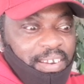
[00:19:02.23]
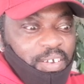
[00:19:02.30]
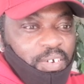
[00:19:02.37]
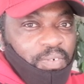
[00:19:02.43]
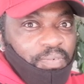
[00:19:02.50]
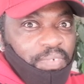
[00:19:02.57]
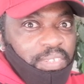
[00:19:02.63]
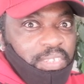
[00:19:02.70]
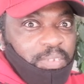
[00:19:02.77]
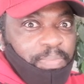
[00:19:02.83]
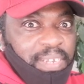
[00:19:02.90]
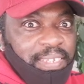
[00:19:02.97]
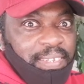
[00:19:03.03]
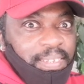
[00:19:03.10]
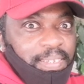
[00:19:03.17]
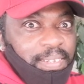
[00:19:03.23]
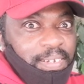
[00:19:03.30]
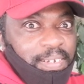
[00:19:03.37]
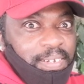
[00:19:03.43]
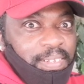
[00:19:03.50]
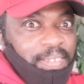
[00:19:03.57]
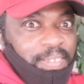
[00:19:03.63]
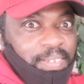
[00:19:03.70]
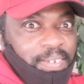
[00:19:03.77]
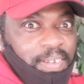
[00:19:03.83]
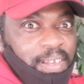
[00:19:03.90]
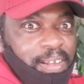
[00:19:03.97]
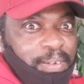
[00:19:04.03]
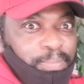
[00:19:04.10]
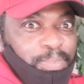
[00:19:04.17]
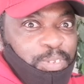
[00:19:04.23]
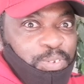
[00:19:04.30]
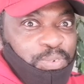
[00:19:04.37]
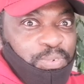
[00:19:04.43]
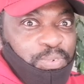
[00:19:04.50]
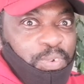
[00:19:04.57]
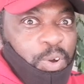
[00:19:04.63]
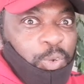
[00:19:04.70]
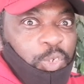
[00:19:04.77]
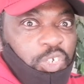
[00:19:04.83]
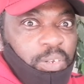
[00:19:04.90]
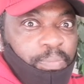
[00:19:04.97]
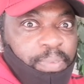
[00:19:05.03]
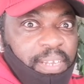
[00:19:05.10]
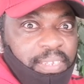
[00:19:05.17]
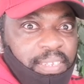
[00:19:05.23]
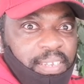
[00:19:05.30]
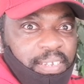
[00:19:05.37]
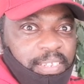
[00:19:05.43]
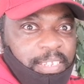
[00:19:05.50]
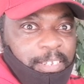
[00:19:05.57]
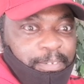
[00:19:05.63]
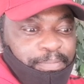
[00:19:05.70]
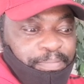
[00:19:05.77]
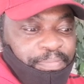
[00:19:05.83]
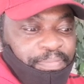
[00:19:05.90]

kind of convinced my sister to come to Ocean Basket.